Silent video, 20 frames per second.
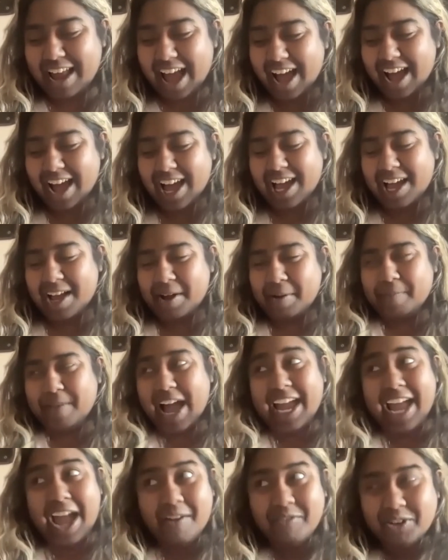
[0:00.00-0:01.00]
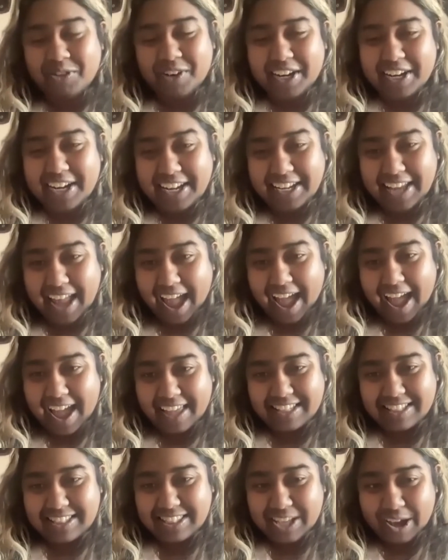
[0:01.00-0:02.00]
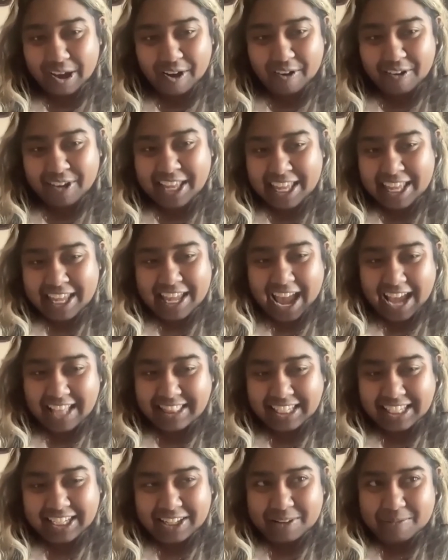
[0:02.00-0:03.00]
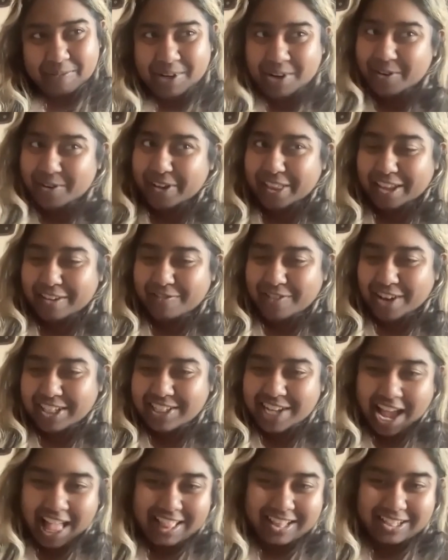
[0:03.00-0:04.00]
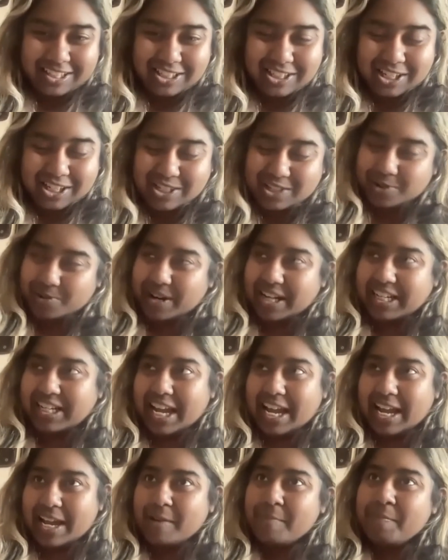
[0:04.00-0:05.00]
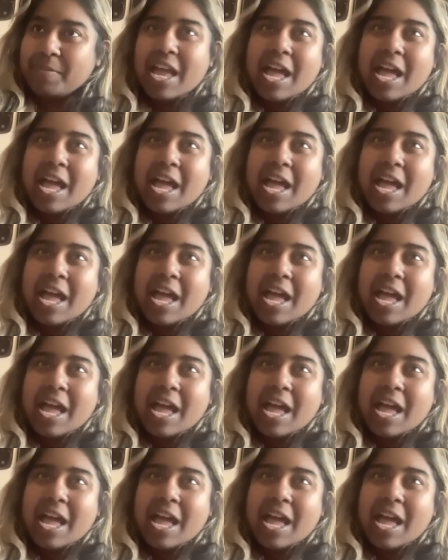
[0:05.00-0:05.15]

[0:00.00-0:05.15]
I haven't written it yet, so I think it'll be a really fun challenge to do one day.